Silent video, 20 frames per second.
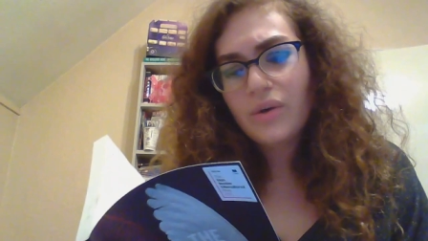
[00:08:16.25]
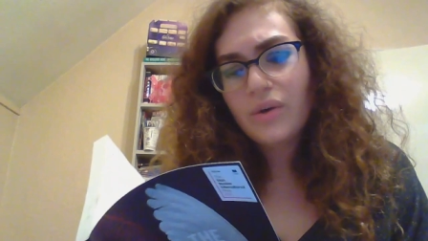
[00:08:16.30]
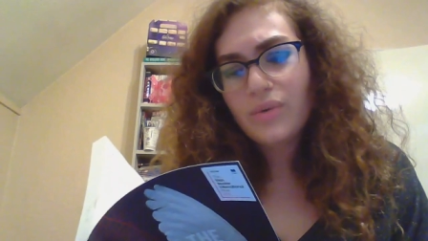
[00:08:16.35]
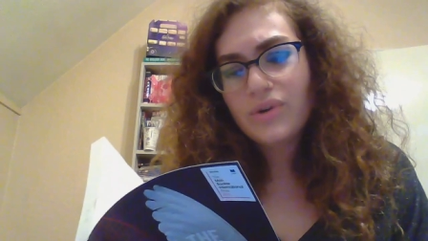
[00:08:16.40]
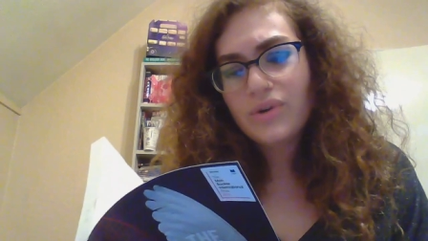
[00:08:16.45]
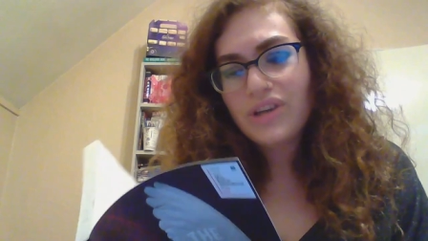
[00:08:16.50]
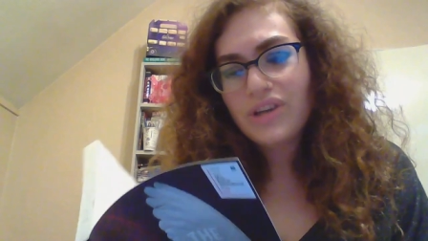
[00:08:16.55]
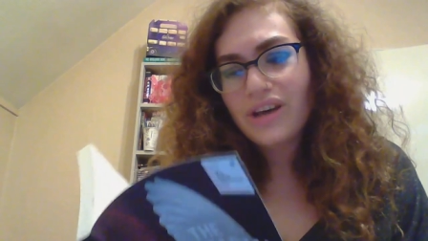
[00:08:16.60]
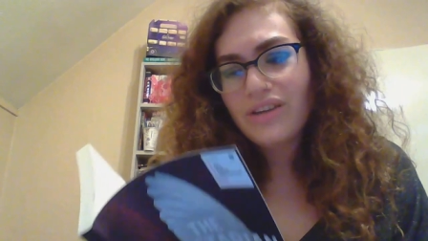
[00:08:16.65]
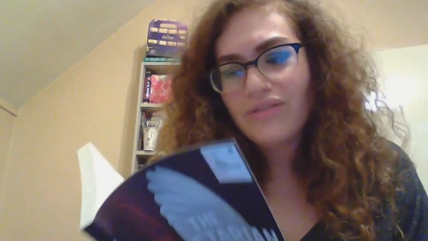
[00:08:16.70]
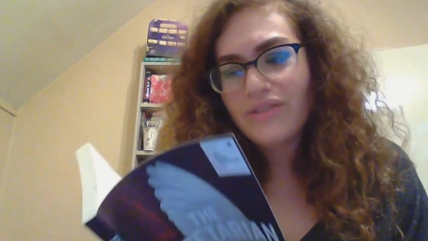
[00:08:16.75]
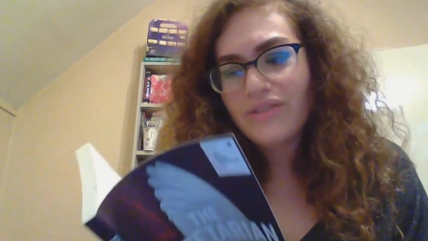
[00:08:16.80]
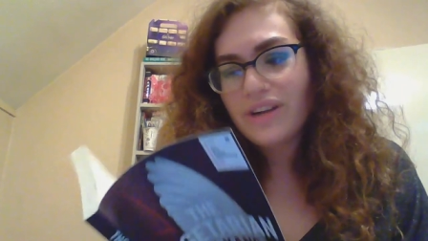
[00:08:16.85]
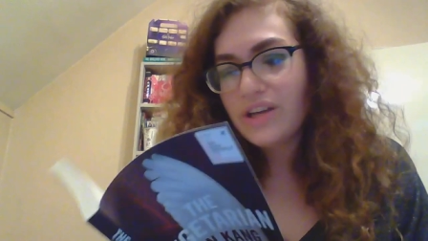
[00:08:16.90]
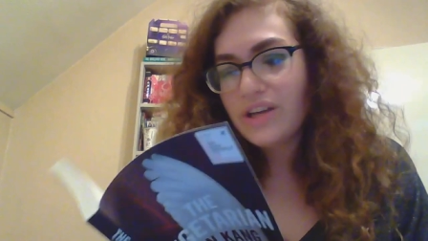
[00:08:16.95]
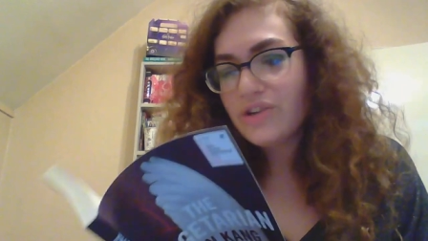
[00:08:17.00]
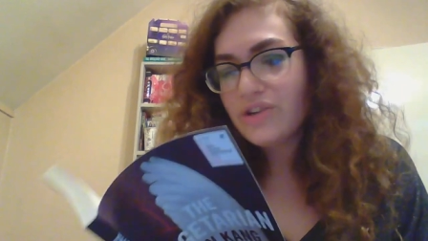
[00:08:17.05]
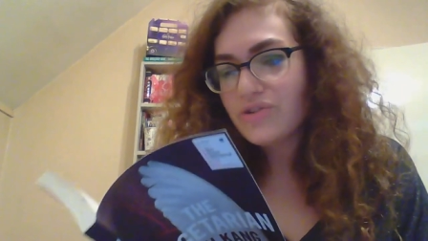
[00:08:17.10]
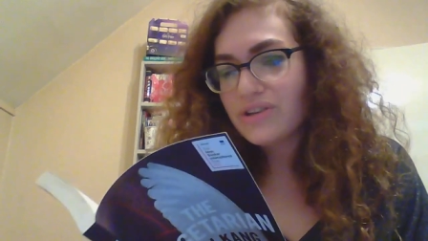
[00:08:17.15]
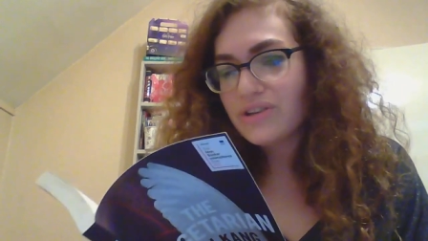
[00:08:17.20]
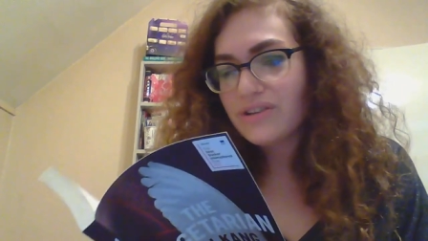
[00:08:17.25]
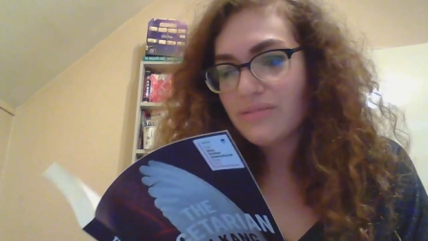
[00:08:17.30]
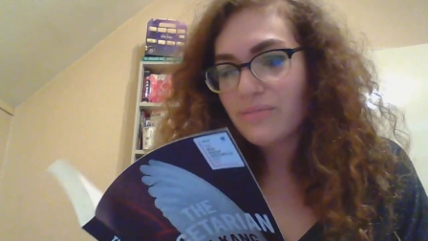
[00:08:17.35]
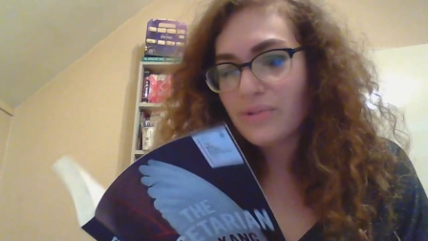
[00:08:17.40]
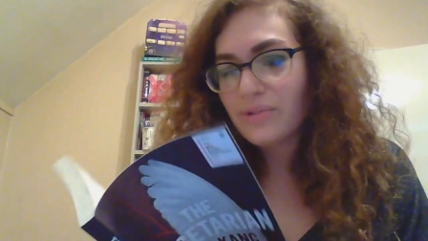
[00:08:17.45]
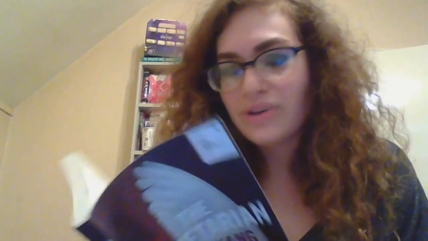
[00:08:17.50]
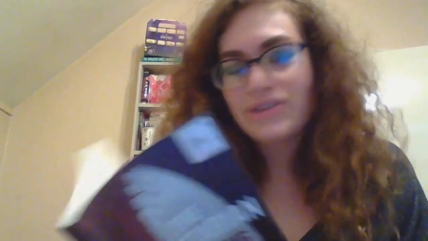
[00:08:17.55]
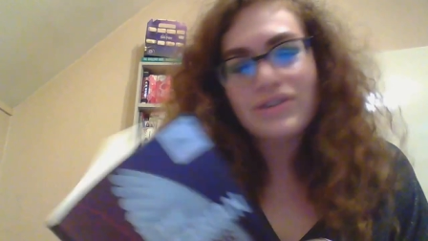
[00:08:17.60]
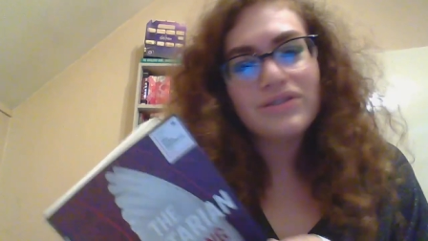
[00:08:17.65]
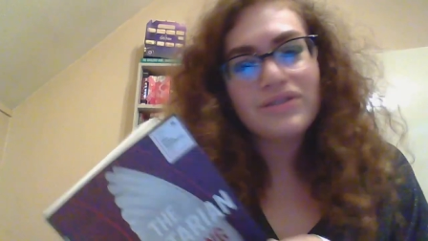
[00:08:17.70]
which sounded really interesting
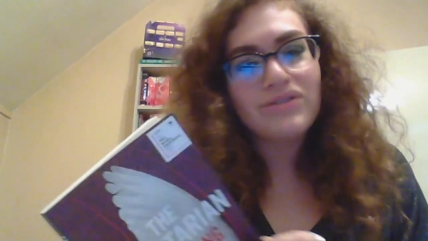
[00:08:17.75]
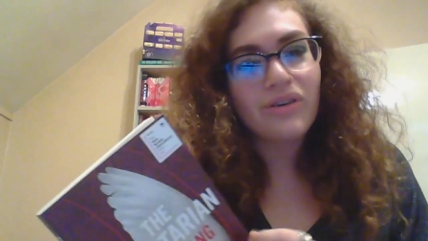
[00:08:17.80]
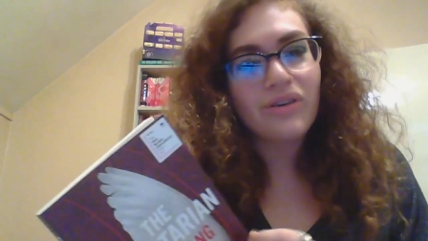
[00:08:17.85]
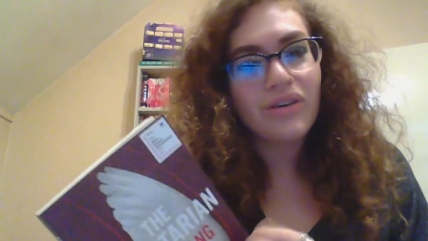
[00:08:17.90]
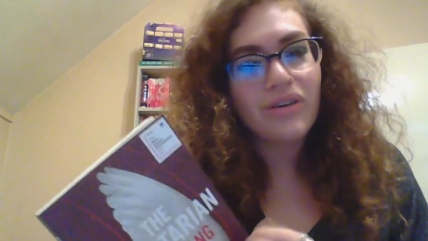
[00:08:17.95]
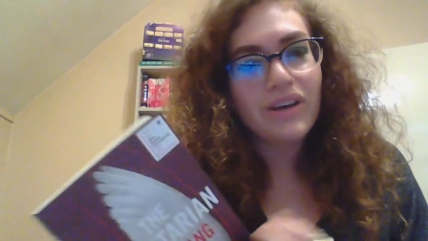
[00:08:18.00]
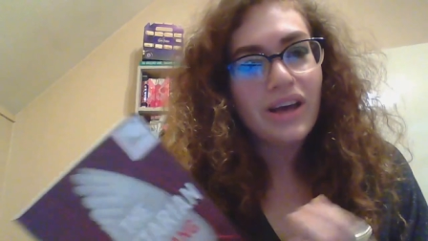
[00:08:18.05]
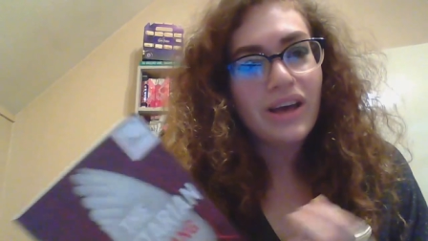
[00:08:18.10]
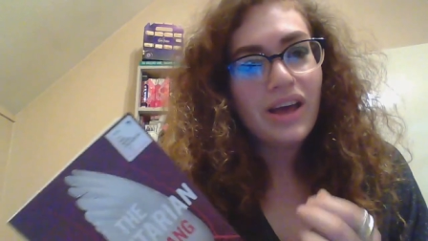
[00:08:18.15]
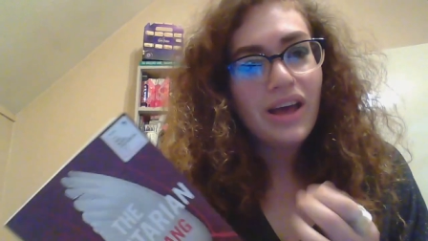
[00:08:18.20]
because it's not,